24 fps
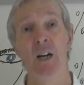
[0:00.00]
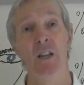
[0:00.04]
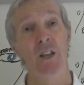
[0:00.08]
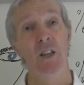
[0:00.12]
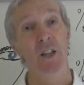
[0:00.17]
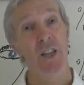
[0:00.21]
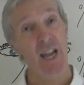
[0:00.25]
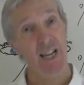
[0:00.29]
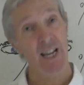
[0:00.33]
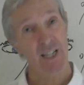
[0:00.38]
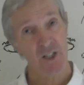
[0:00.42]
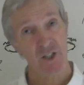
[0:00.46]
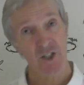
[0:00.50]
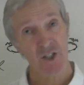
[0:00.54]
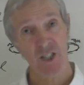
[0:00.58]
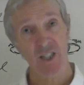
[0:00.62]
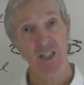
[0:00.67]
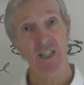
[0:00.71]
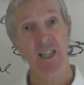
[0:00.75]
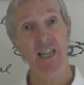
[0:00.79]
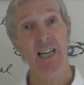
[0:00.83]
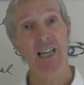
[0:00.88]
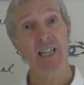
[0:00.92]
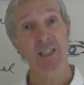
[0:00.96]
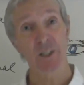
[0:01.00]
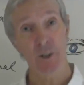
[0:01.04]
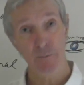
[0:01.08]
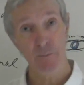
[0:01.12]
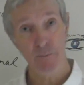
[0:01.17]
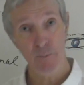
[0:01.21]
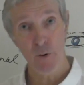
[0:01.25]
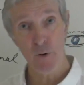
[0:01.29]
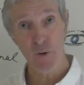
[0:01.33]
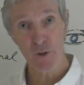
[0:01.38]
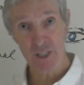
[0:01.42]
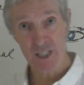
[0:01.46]
The next chin is a
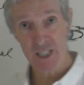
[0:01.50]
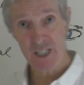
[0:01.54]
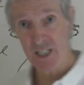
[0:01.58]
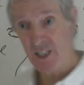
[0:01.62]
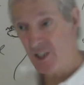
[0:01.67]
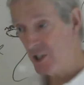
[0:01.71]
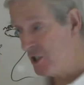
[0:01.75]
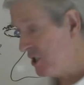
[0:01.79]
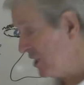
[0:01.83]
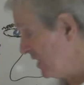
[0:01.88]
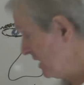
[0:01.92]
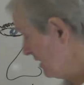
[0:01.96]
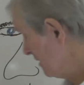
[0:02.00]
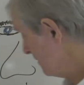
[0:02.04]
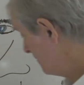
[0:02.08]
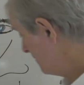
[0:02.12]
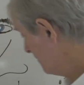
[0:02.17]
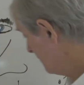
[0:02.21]
pointed chin.